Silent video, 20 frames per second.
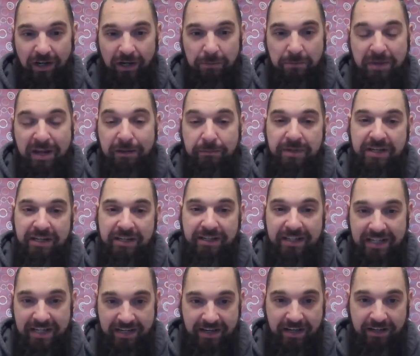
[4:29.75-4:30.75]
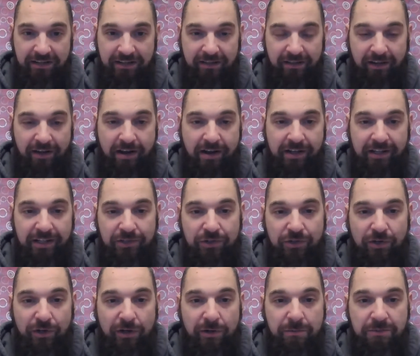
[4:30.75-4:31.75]
may be needed in
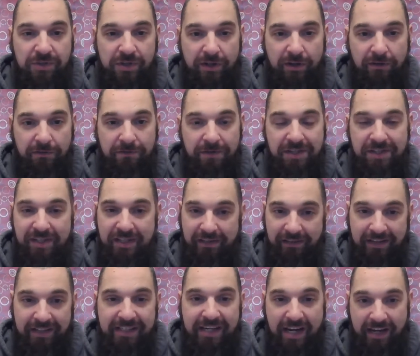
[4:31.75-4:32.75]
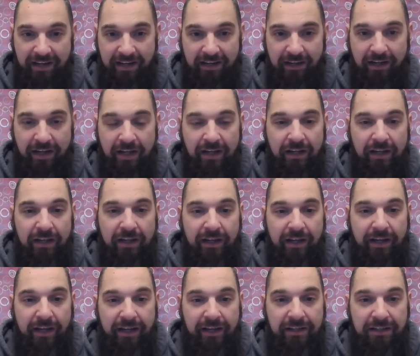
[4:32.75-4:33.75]
terms of facilitating
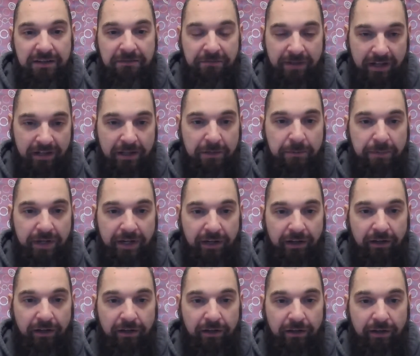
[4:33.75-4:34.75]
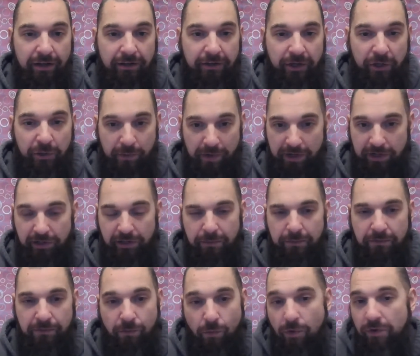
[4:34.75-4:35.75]
and developing the
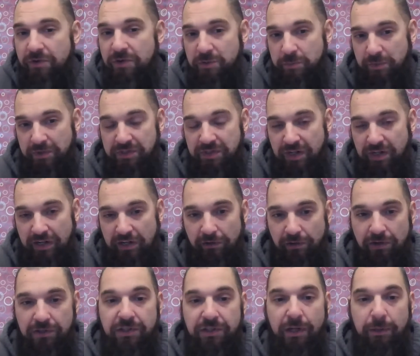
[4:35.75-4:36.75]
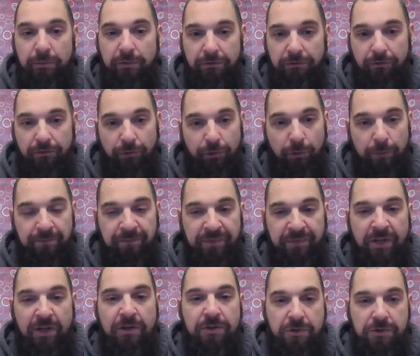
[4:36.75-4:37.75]
curriculum for this particular type of group?
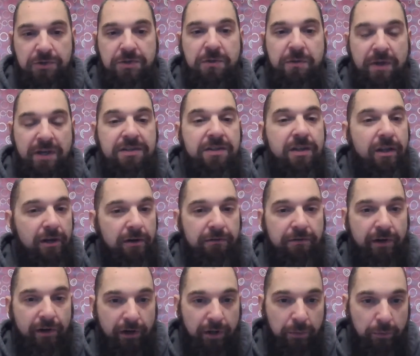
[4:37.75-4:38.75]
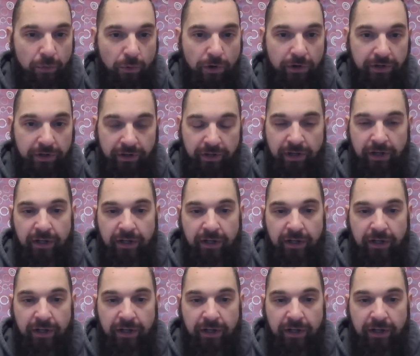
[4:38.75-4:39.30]
So those are things that are very important